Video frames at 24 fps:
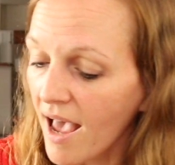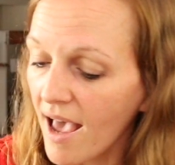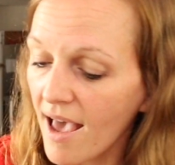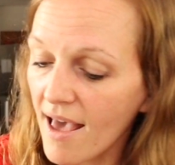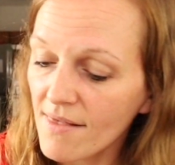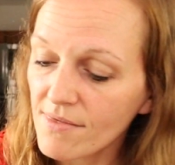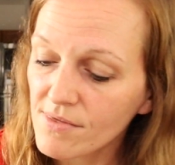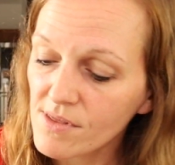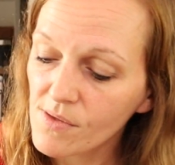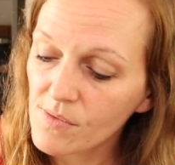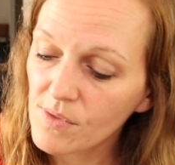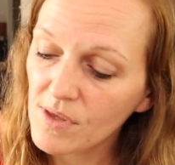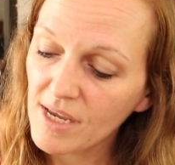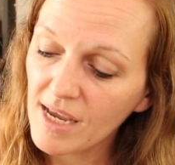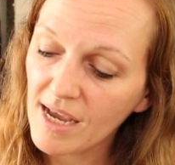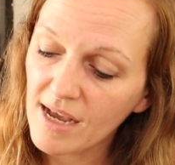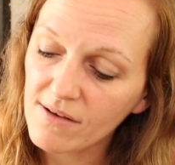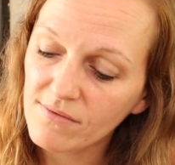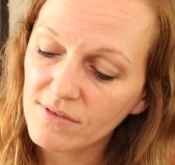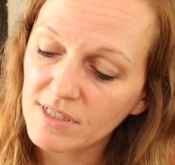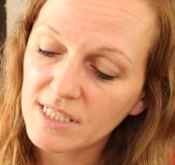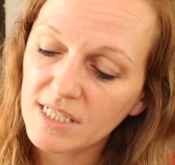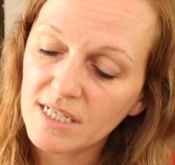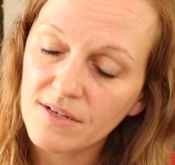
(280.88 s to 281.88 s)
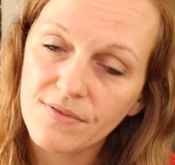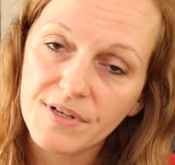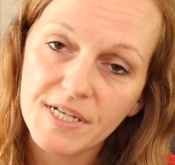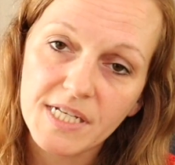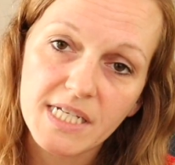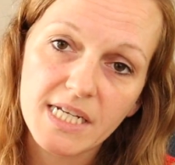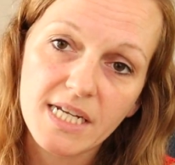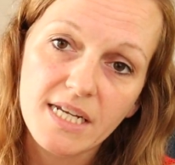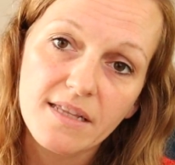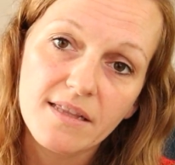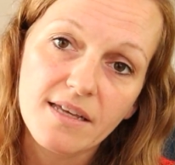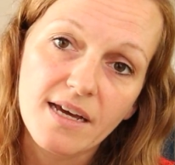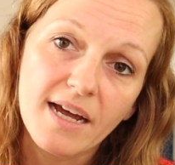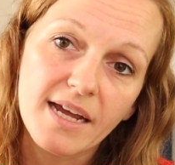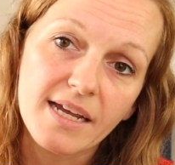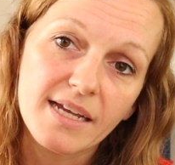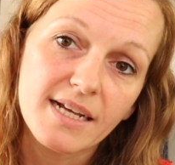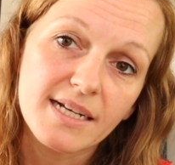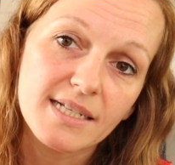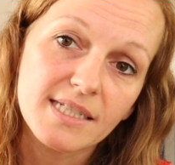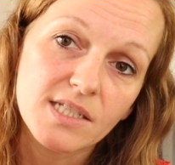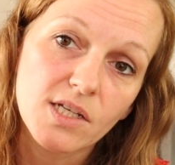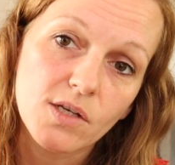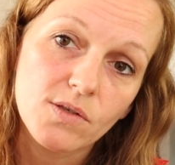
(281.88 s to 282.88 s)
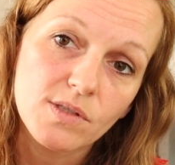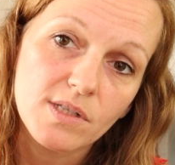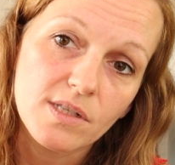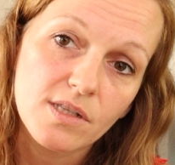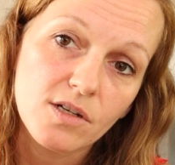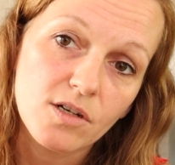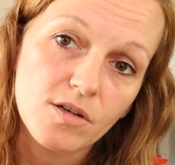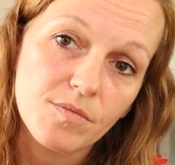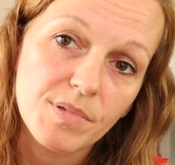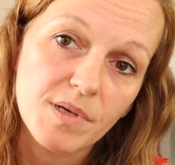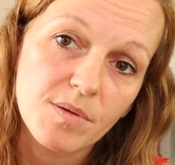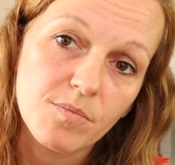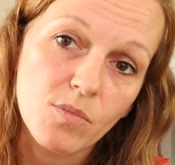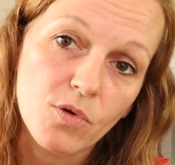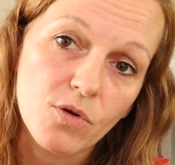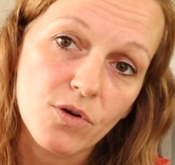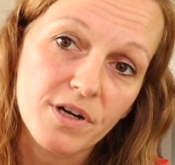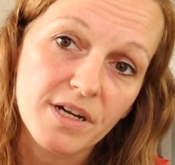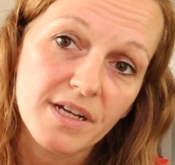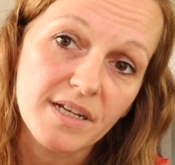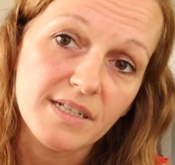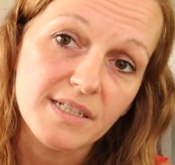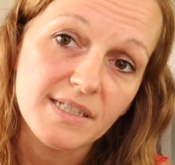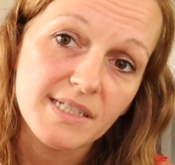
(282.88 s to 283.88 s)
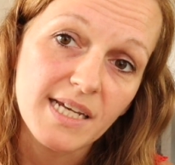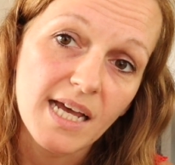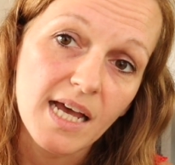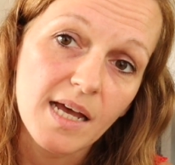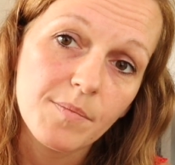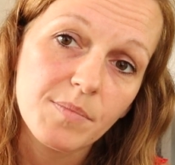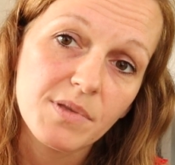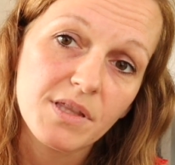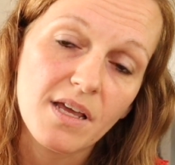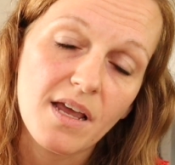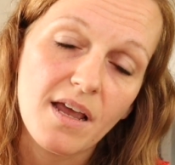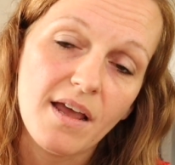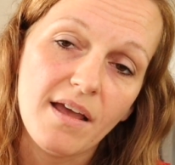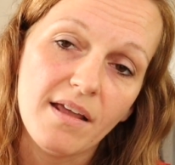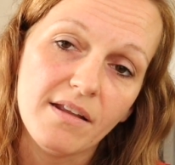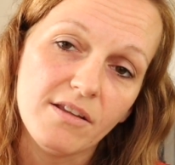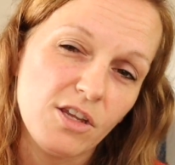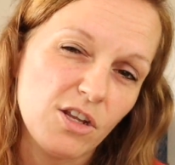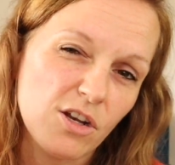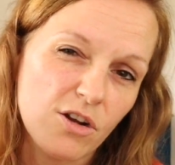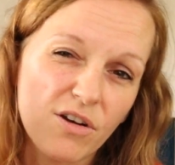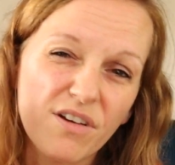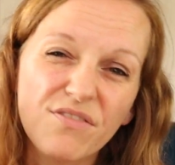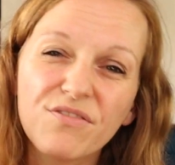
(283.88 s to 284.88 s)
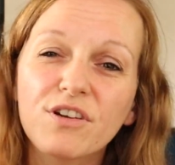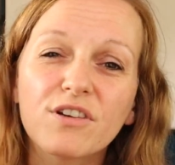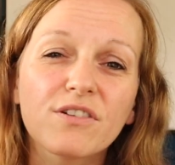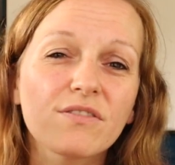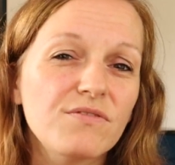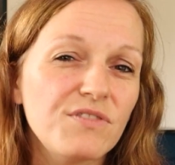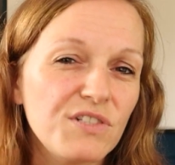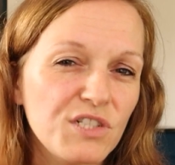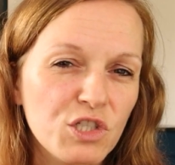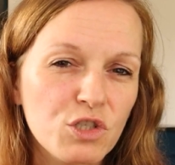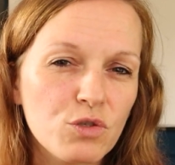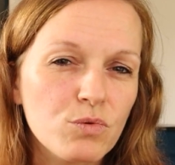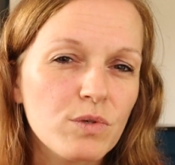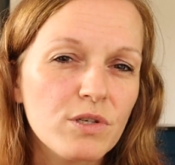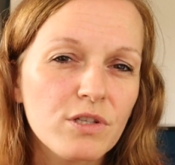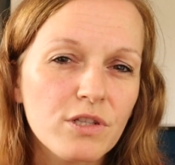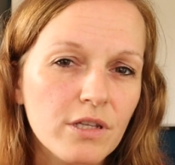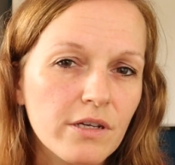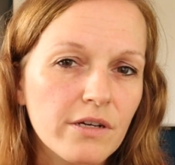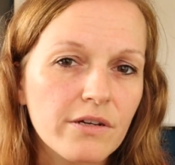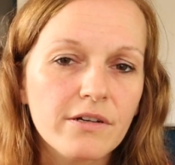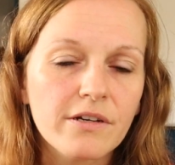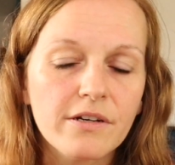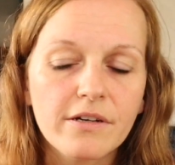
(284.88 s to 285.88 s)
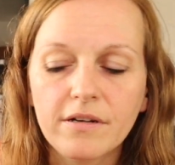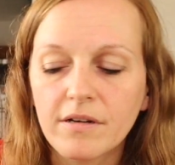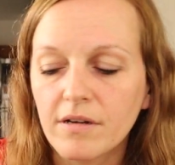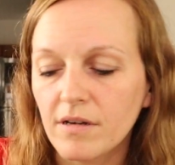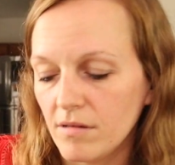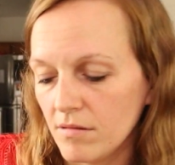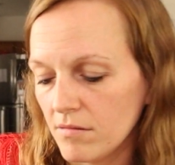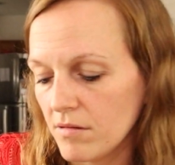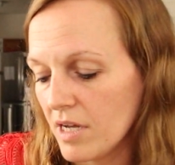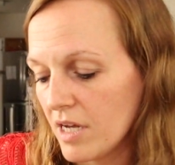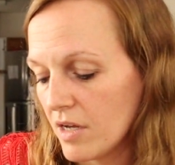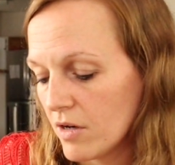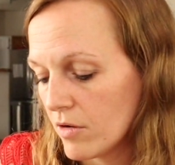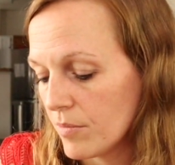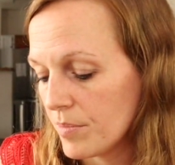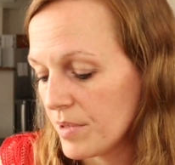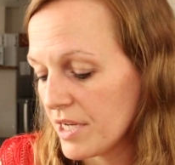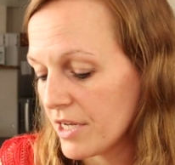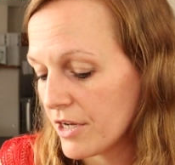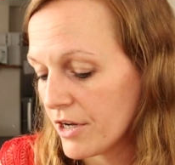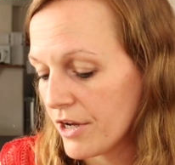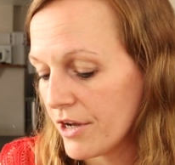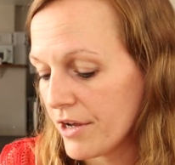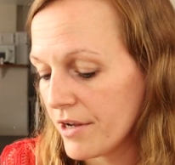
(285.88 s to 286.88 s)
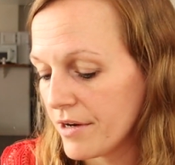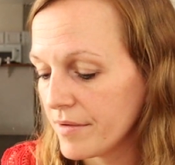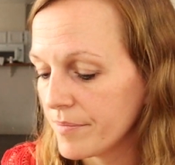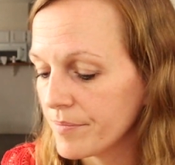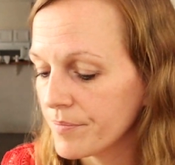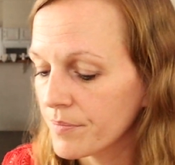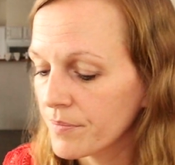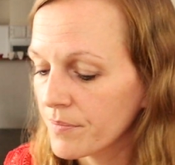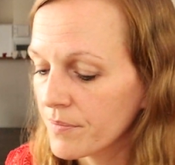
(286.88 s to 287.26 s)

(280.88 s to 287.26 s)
And then they have a DVD that I guess goes a little bit more in depth, and if you're a visual learner, it'll be good.